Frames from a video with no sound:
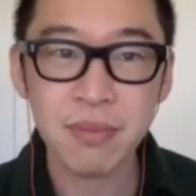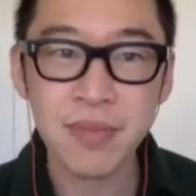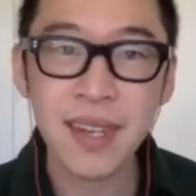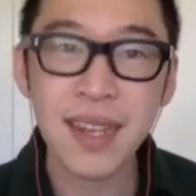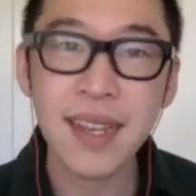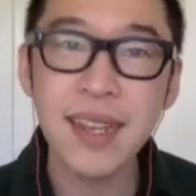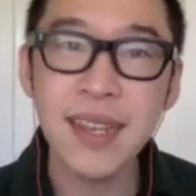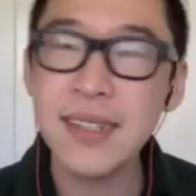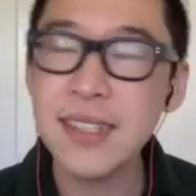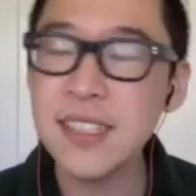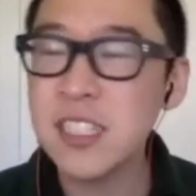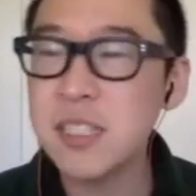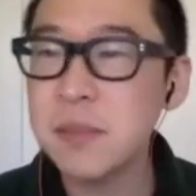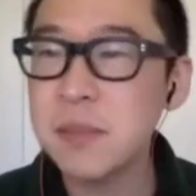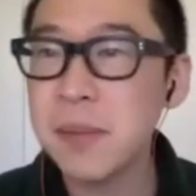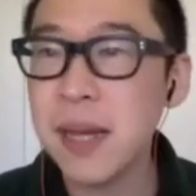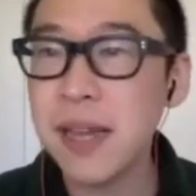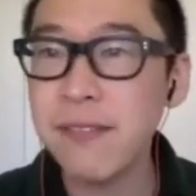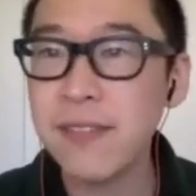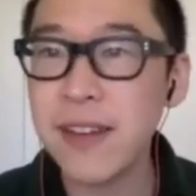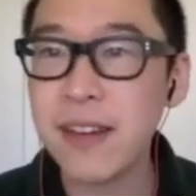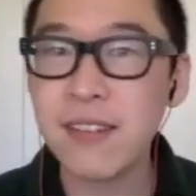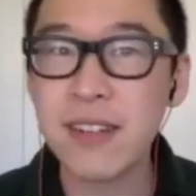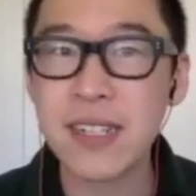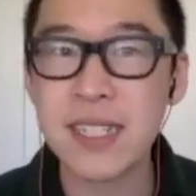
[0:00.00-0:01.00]
This is my
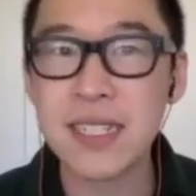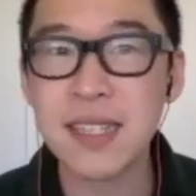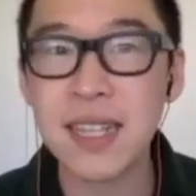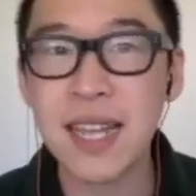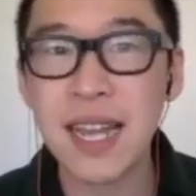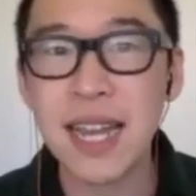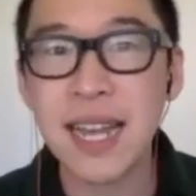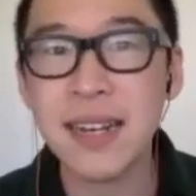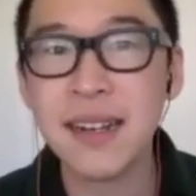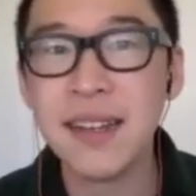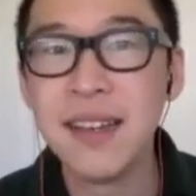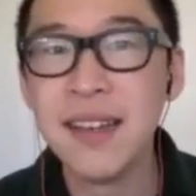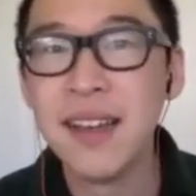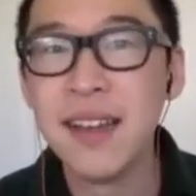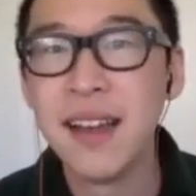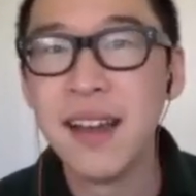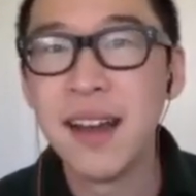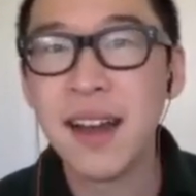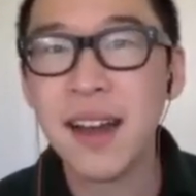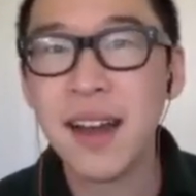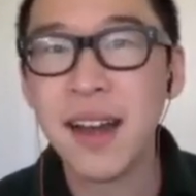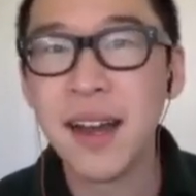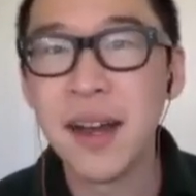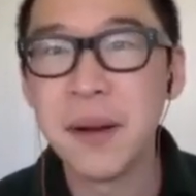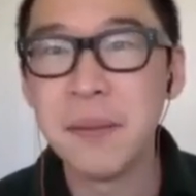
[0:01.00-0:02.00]
favorite slide.
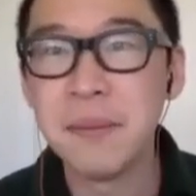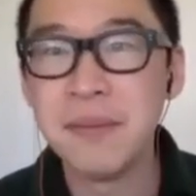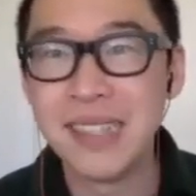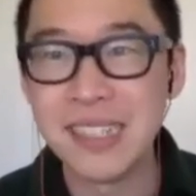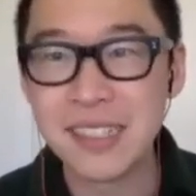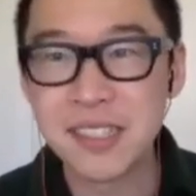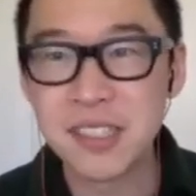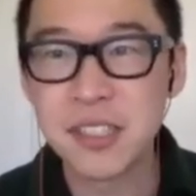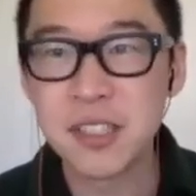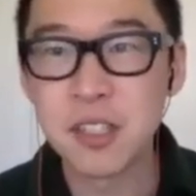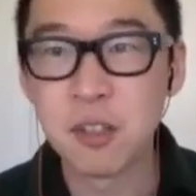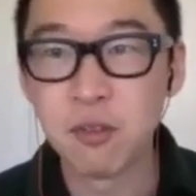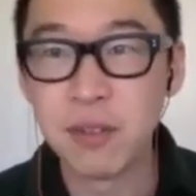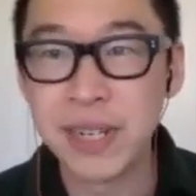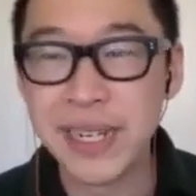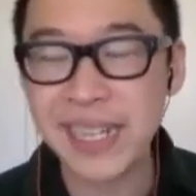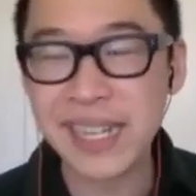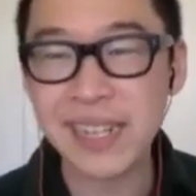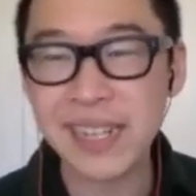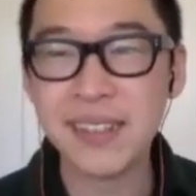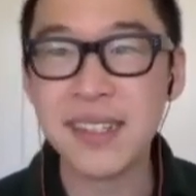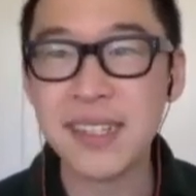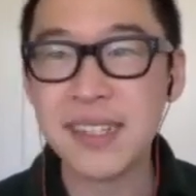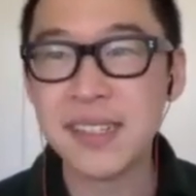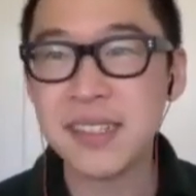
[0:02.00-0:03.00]
This is the
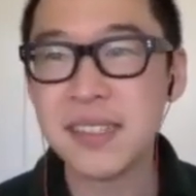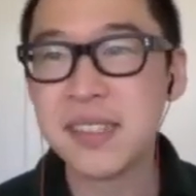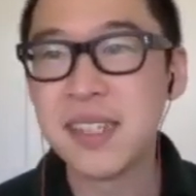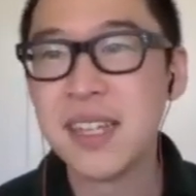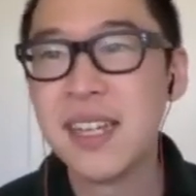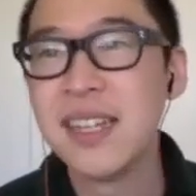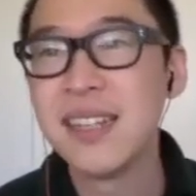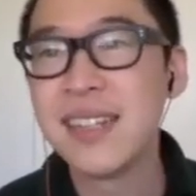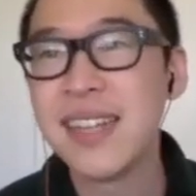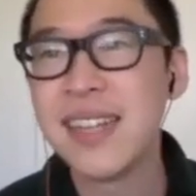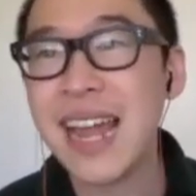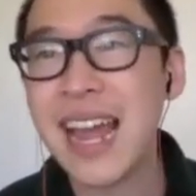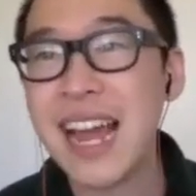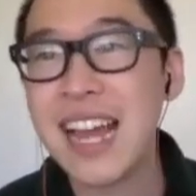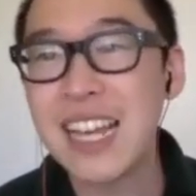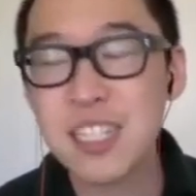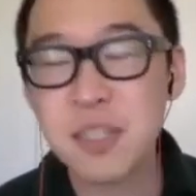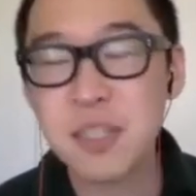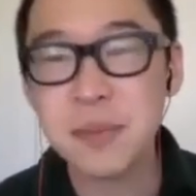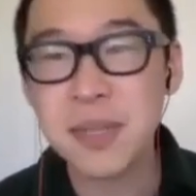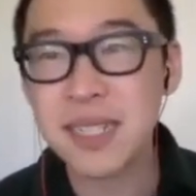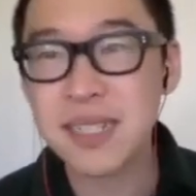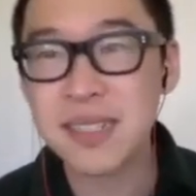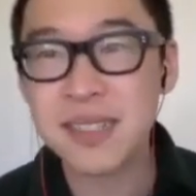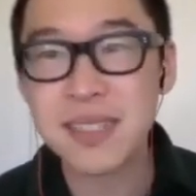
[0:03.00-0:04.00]
reading list. They asked
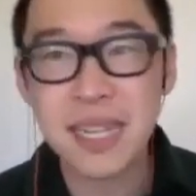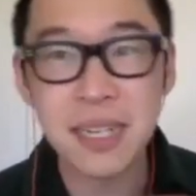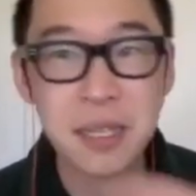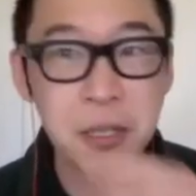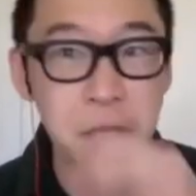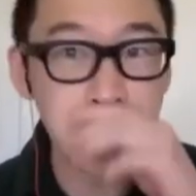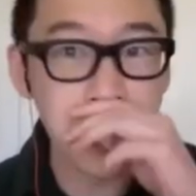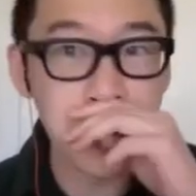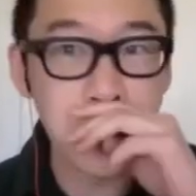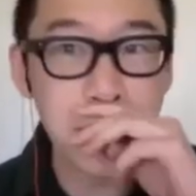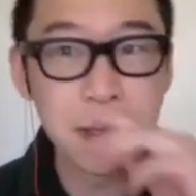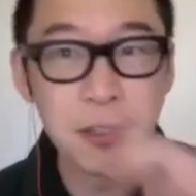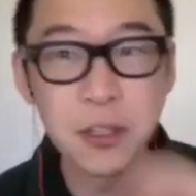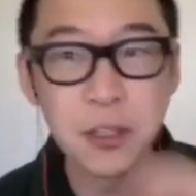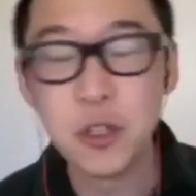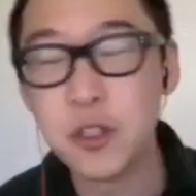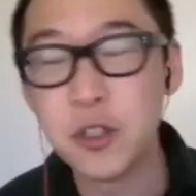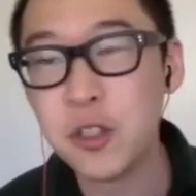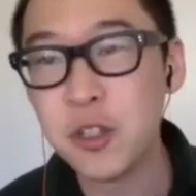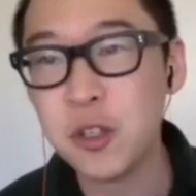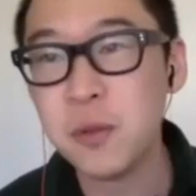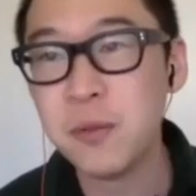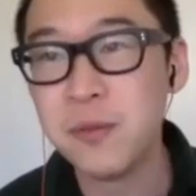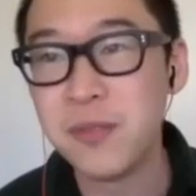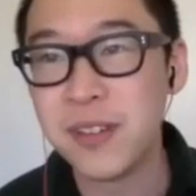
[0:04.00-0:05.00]
me to send you a
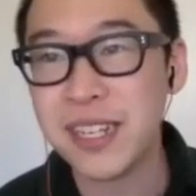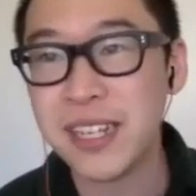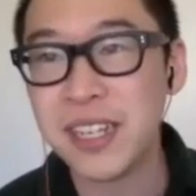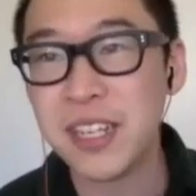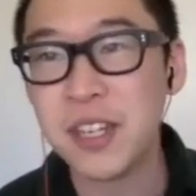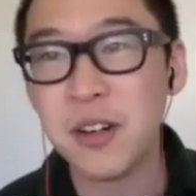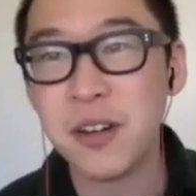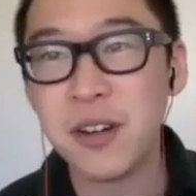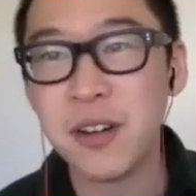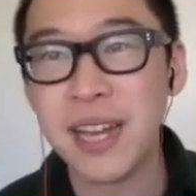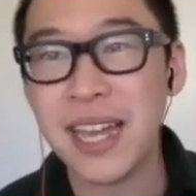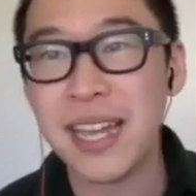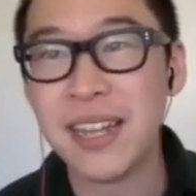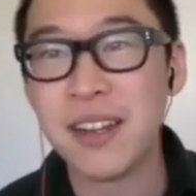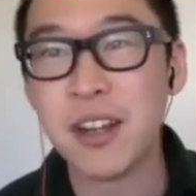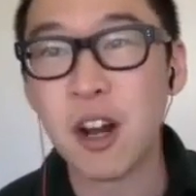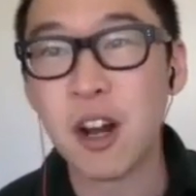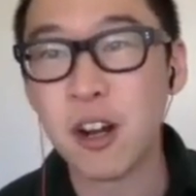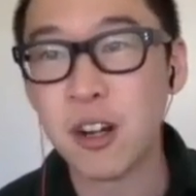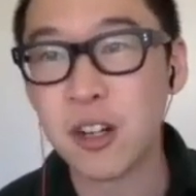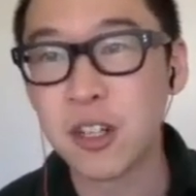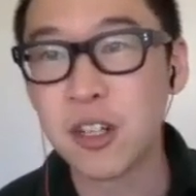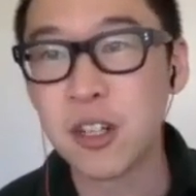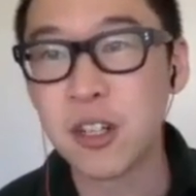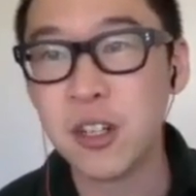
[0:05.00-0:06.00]
YouTube video and
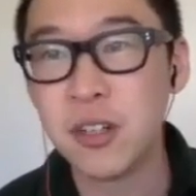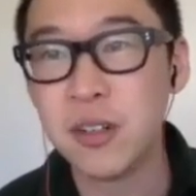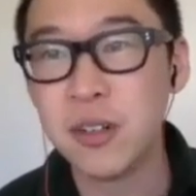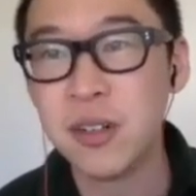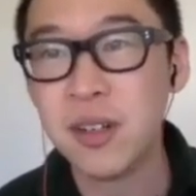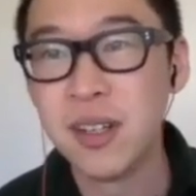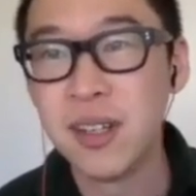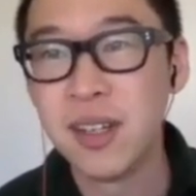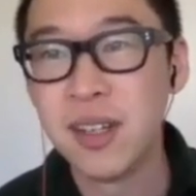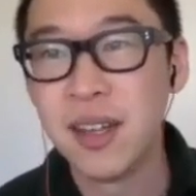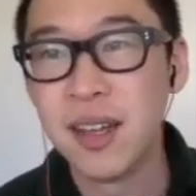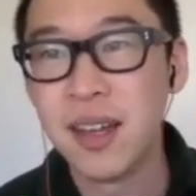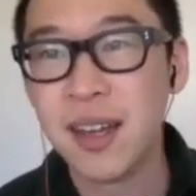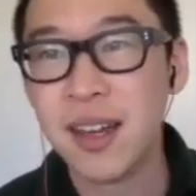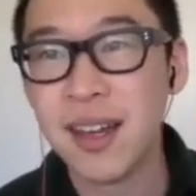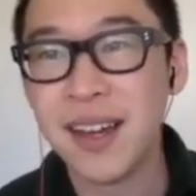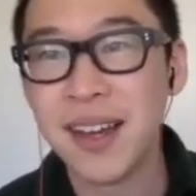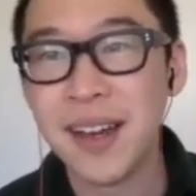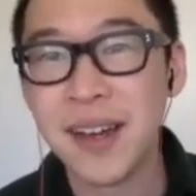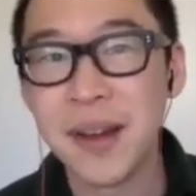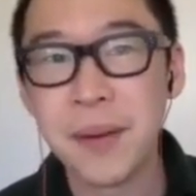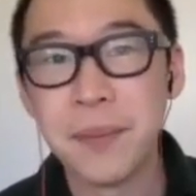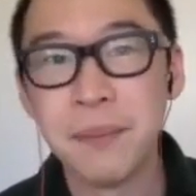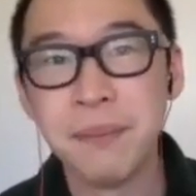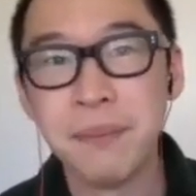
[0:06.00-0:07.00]
article
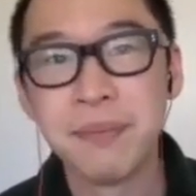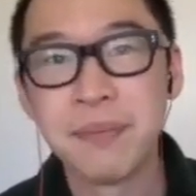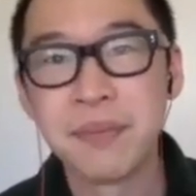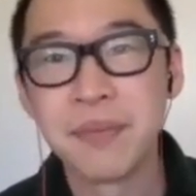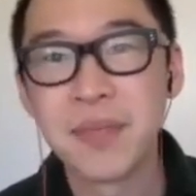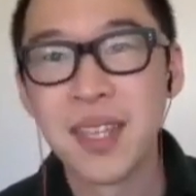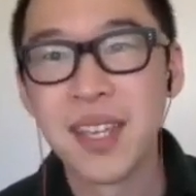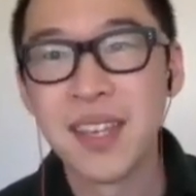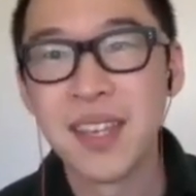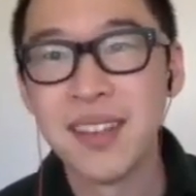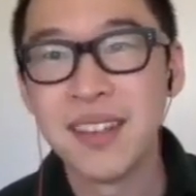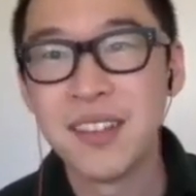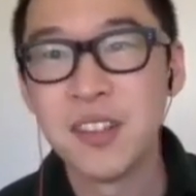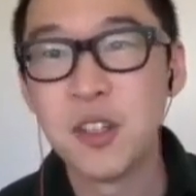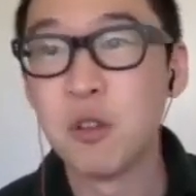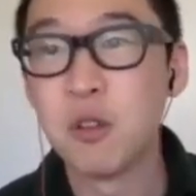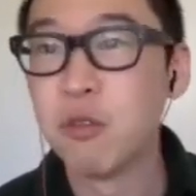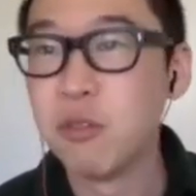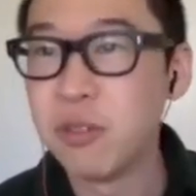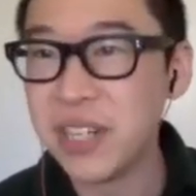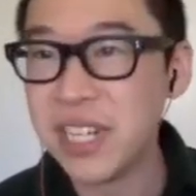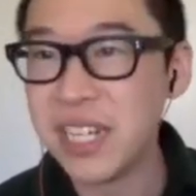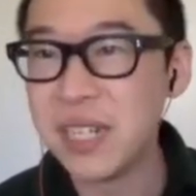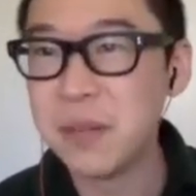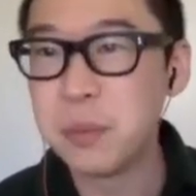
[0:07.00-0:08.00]
to
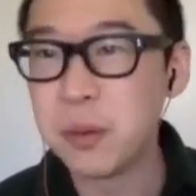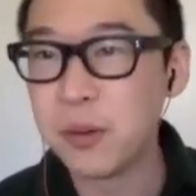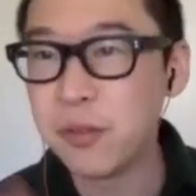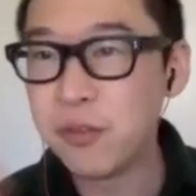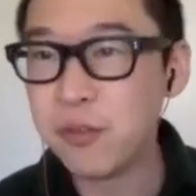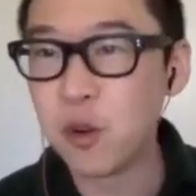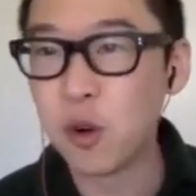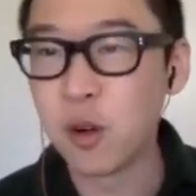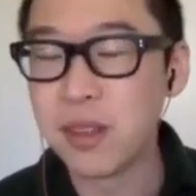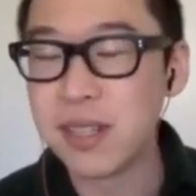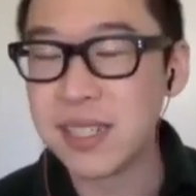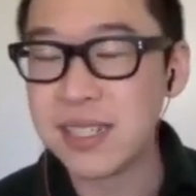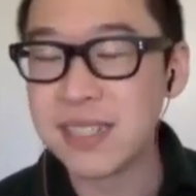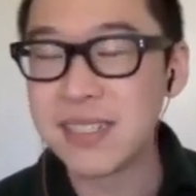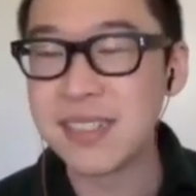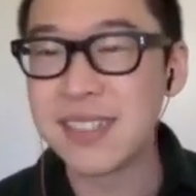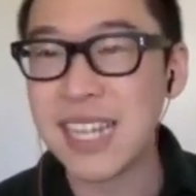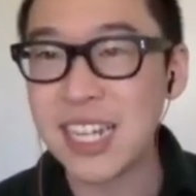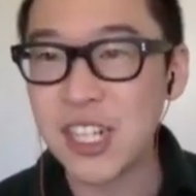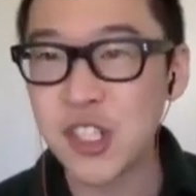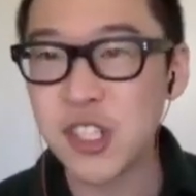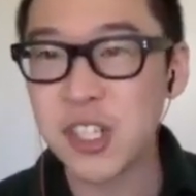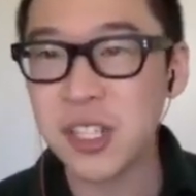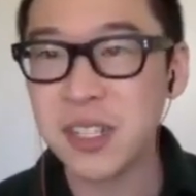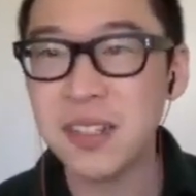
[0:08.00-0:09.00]
read before this
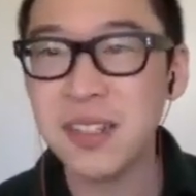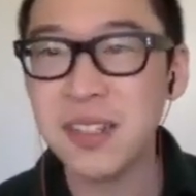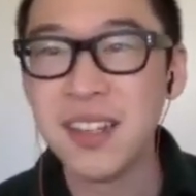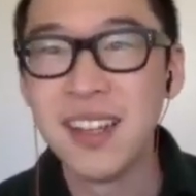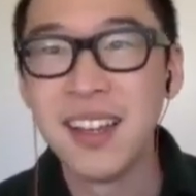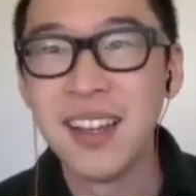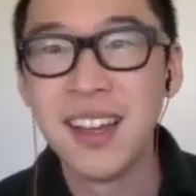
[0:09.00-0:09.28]
session.